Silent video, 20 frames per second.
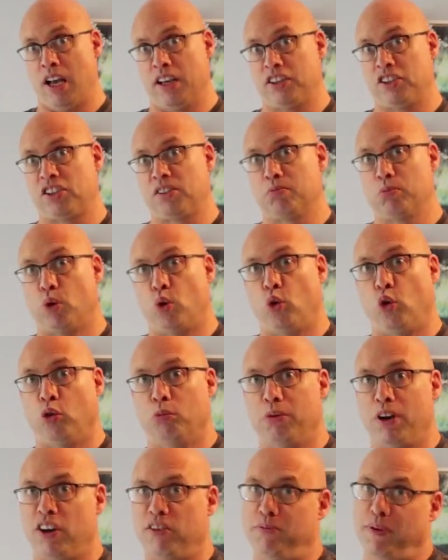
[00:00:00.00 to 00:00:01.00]
small
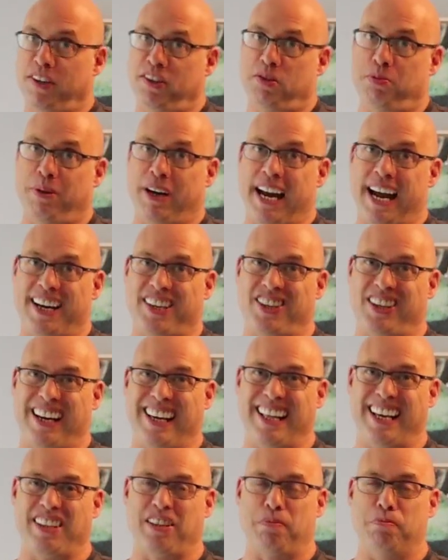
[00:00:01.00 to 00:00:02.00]
movements, but
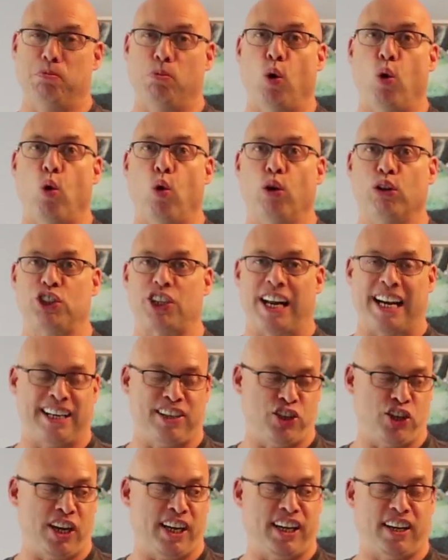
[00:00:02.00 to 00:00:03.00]
actually that's more
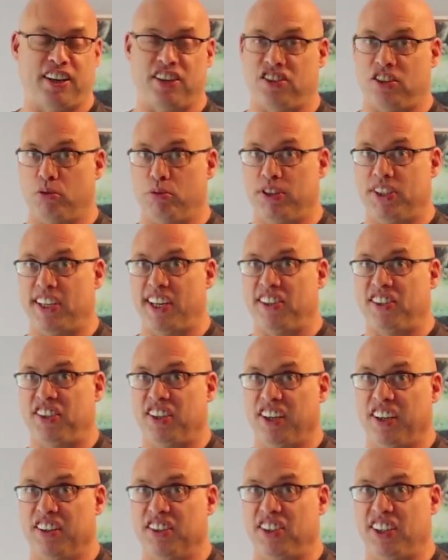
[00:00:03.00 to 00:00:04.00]
challenging because the
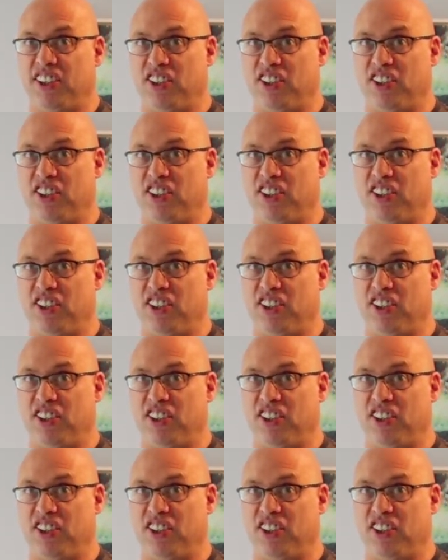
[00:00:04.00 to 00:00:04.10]
resistance